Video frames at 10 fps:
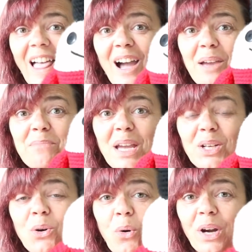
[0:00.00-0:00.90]
I
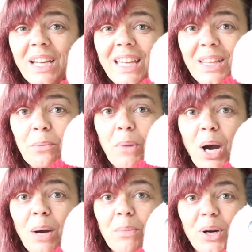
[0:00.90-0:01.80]
made Corky the
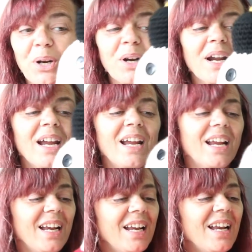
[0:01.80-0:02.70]
Bobber
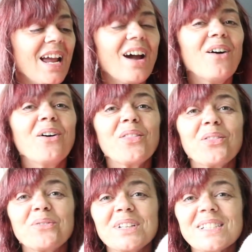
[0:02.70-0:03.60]
now,
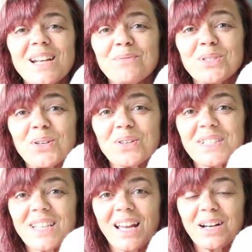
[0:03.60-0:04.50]
the reason I'm so
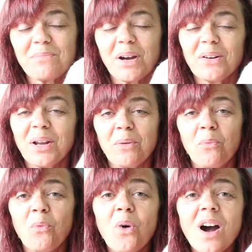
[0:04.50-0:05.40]
excited about
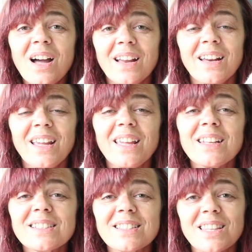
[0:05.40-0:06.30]
him, one, it
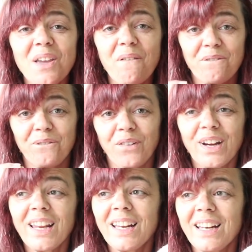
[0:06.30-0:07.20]
is the
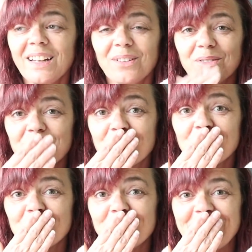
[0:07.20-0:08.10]
friggin', oh,
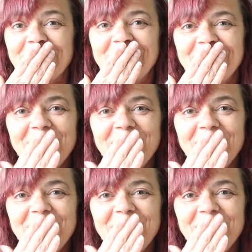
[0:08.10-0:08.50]
excuse me,